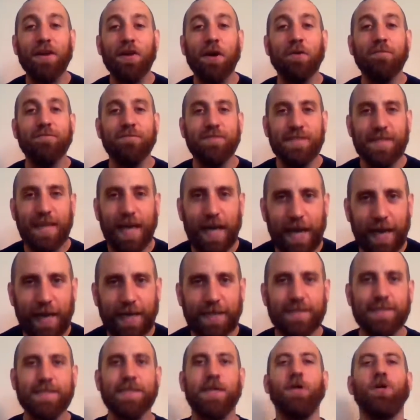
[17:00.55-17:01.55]
of
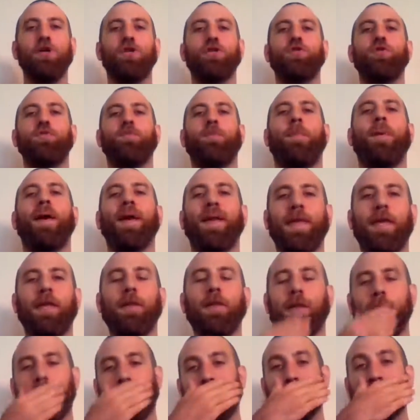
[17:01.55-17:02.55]
days to Becky
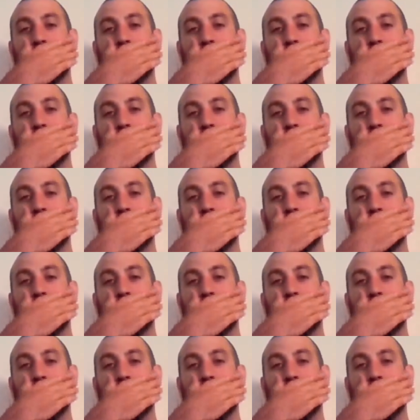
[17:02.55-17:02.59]
Lynch.